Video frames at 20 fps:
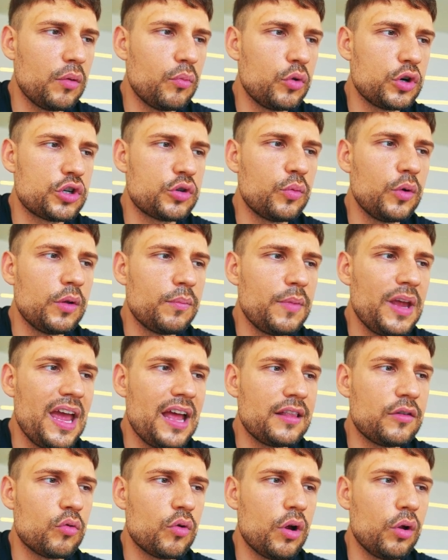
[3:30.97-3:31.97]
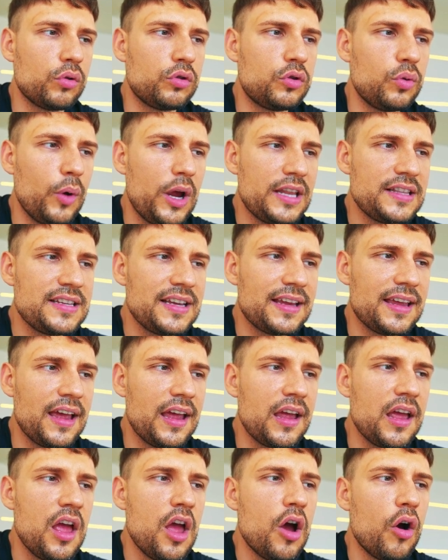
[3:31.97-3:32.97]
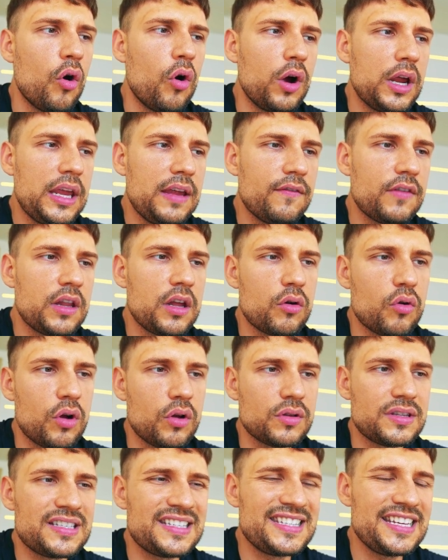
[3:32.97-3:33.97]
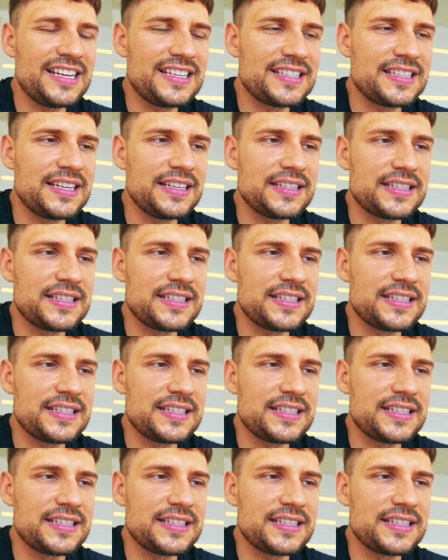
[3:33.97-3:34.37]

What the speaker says: which will be at around 20K or even around 16,